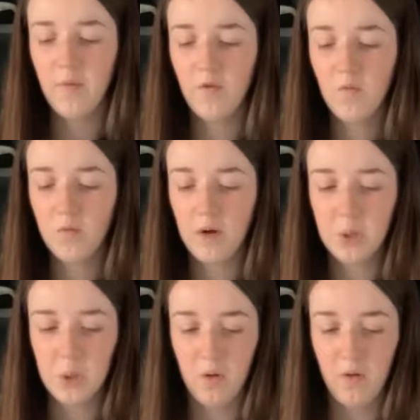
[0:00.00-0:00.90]
some grey
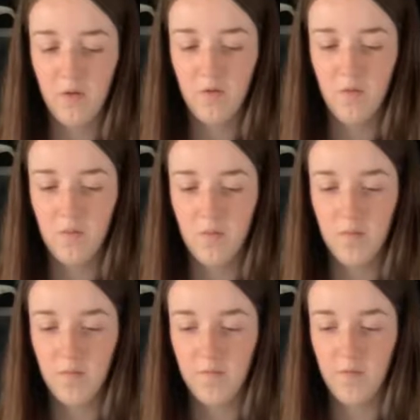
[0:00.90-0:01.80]
joggers
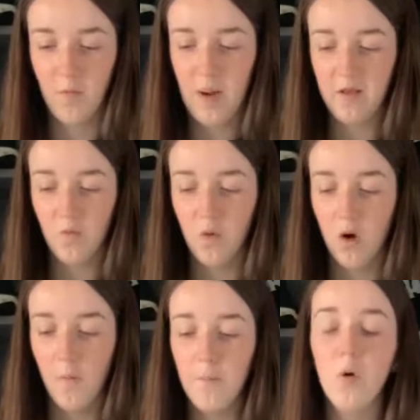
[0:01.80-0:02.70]
for when it's
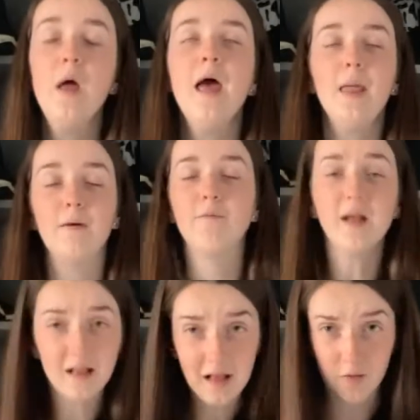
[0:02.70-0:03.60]
warm but the
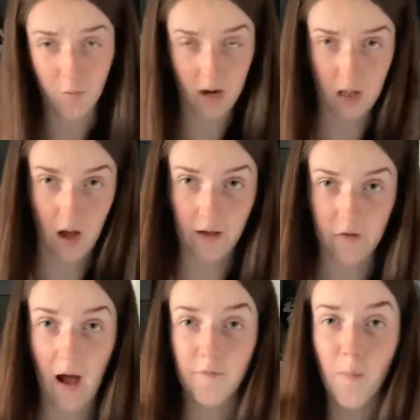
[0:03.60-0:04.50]
thing is right guys
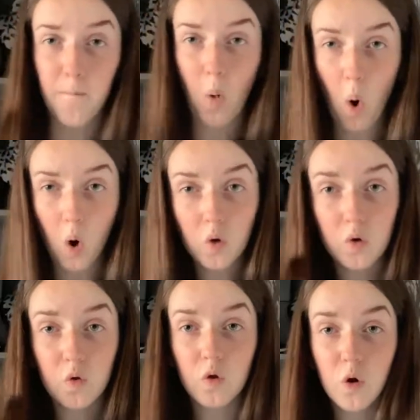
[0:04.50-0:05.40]
I've bought
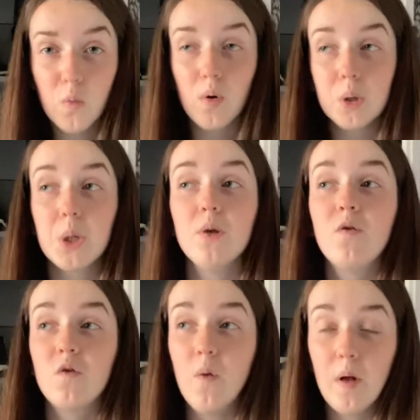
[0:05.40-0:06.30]
so much
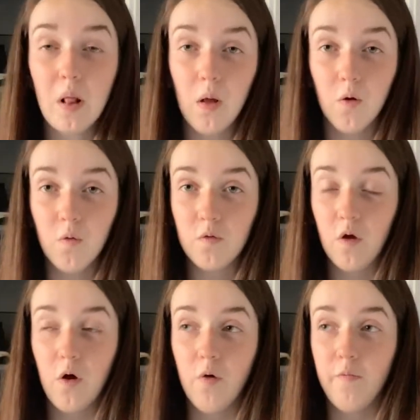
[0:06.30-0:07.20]
summer clothes
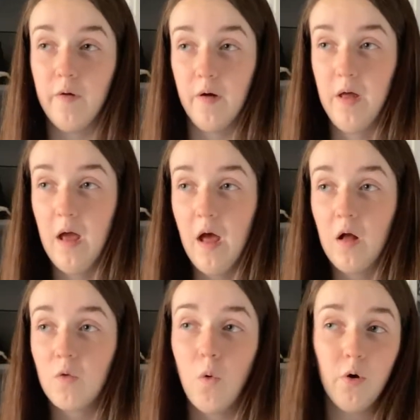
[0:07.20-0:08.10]
over
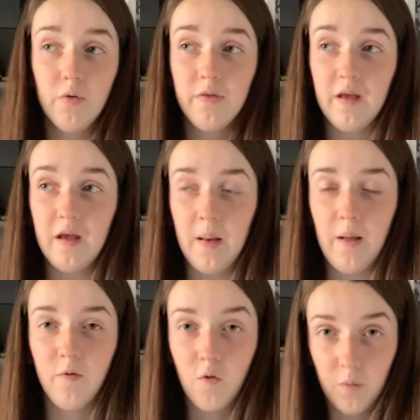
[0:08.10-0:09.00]
quarantine
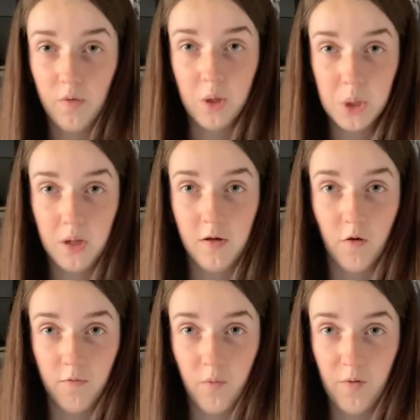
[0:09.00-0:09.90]
and summer's literally
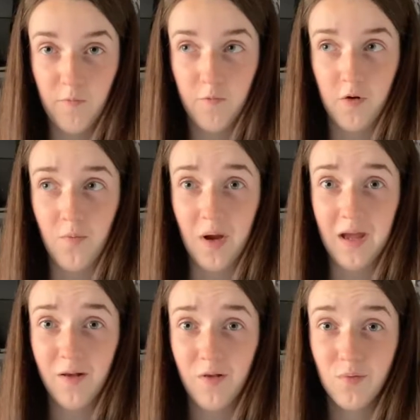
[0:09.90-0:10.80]
over within three
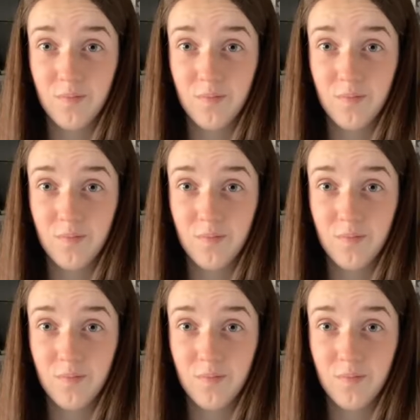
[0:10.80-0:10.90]
weeks